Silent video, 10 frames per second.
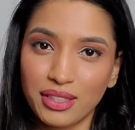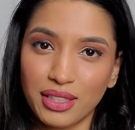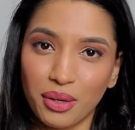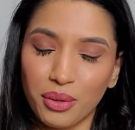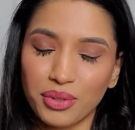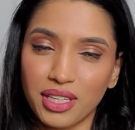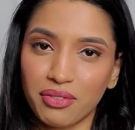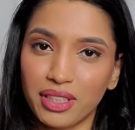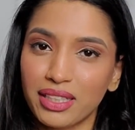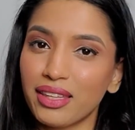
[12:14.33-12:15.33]
So
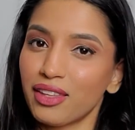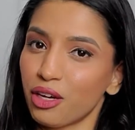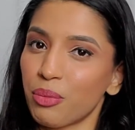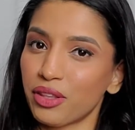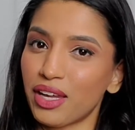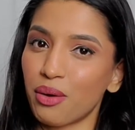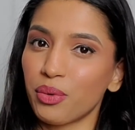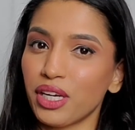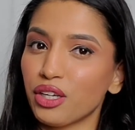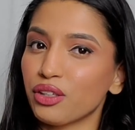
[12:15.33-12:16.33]
definitely think about that
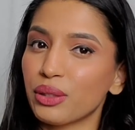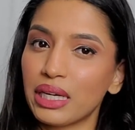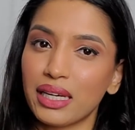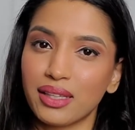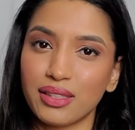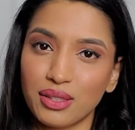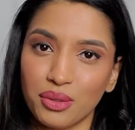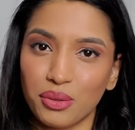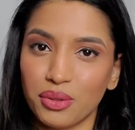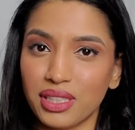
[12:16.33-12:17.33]
when you're looking into
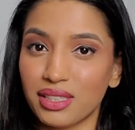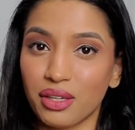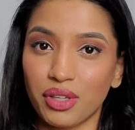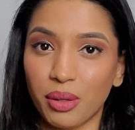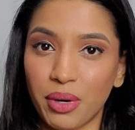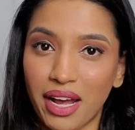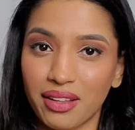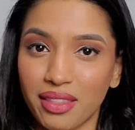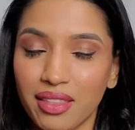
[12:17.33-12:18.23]
this career path.